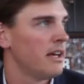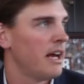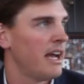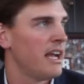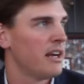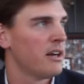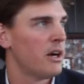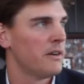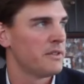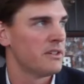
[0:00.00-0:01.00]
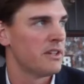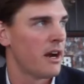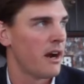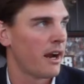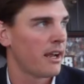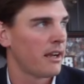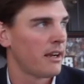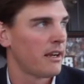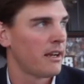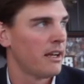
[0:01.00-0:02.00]
I handed it off to Derrick,
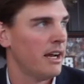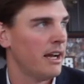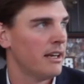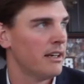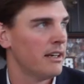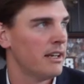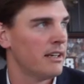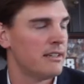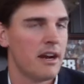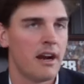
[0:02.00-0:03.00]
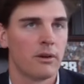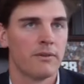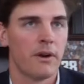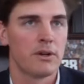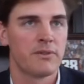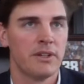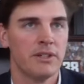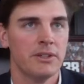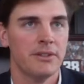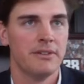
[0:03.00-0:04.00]
and and Derrick reverse
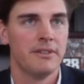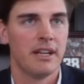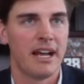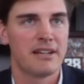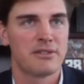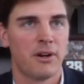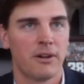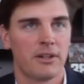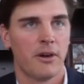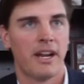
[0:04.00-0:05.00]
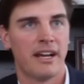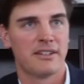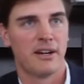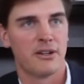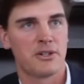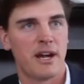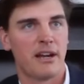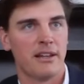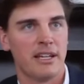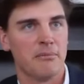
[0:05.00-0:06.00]
field, and I start going out there to try to
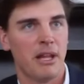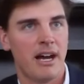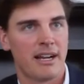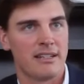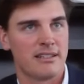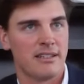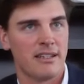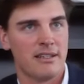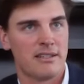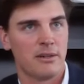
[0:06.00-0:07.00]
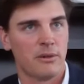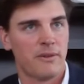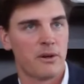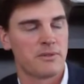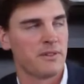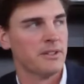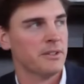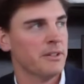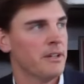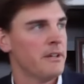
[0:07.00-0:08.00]
lead block as he as he reverse
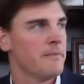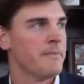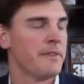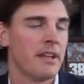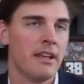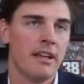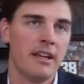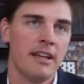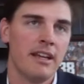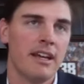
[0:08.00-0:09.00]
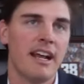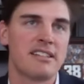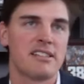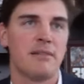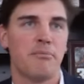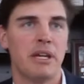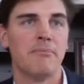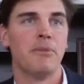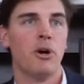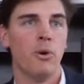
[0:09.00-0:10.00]
field, and I see
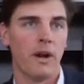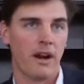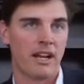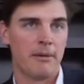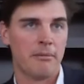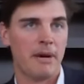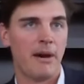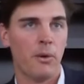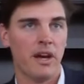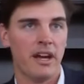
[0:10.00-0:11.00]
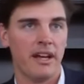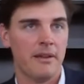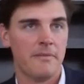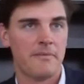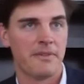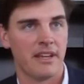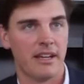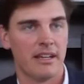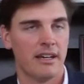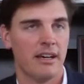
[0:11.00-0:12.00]
Ben Boulware coming my way,
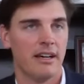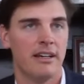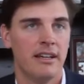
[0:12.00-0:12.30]
and uh,